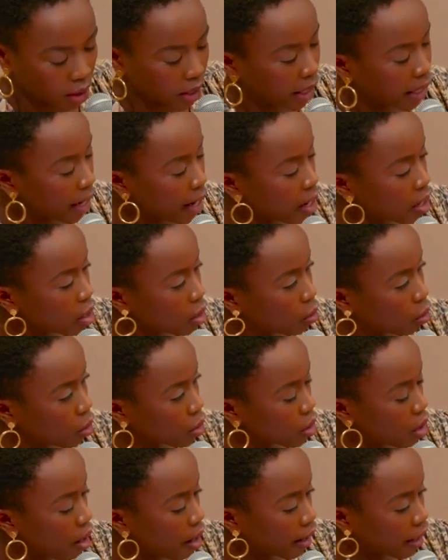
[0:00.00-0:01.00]
Again, you were
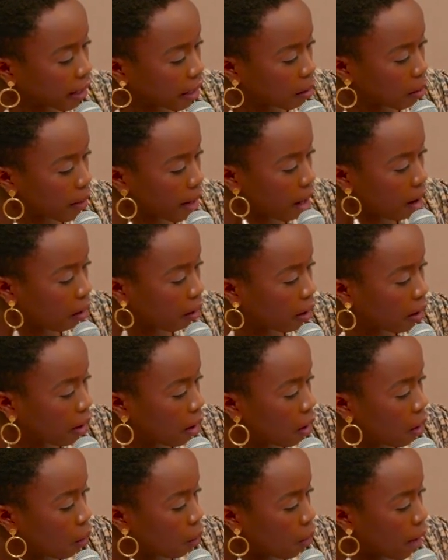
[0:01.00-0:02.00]
talking about
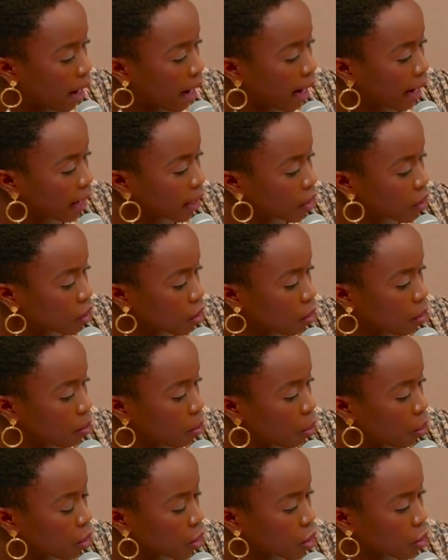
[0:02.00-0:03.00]
why it's so important